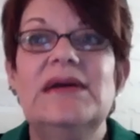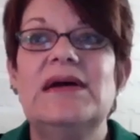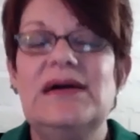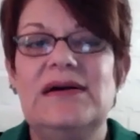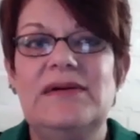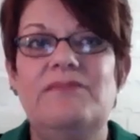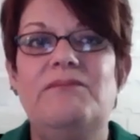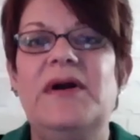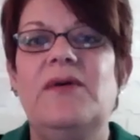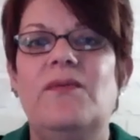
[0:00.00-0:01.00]

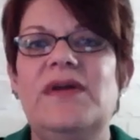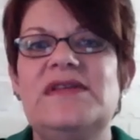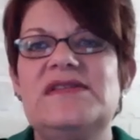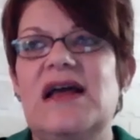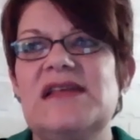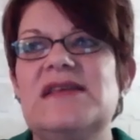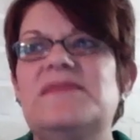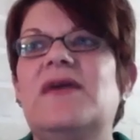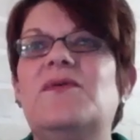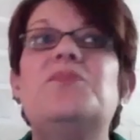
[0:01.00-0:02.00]
but it's not
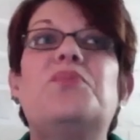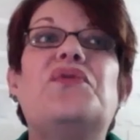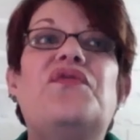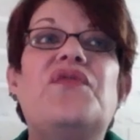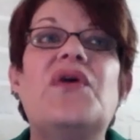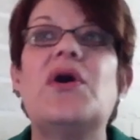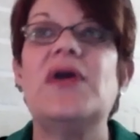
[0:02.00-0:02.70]
something we prefer.